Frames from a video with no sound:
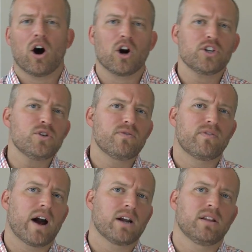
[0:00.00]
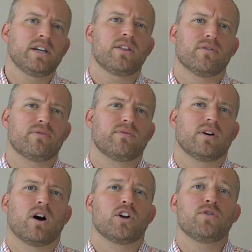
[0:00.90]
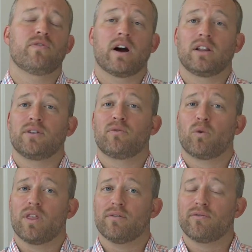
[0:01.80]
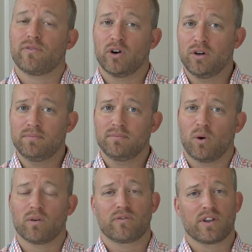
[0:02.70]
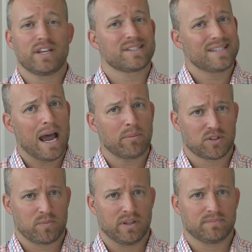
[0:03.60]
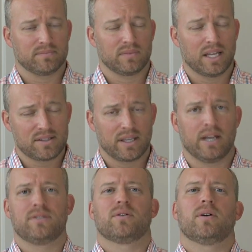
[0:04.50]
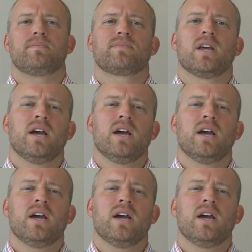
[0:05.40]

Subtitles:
Are you filing for the firm or for the establishment? Let's get into it.